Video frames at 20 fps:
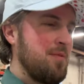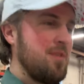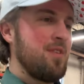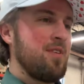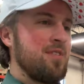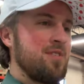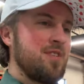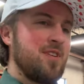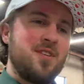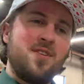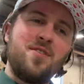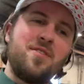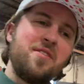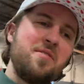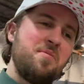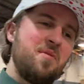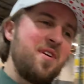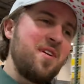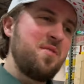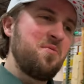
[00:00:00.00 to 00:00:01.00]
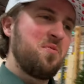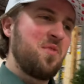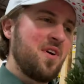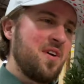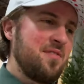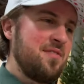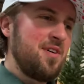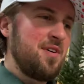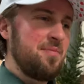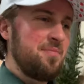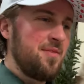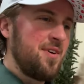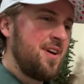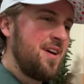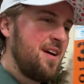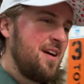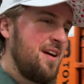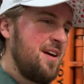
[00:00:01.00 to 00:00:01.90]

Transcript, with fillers: to be there, I said, you only wanted one of them?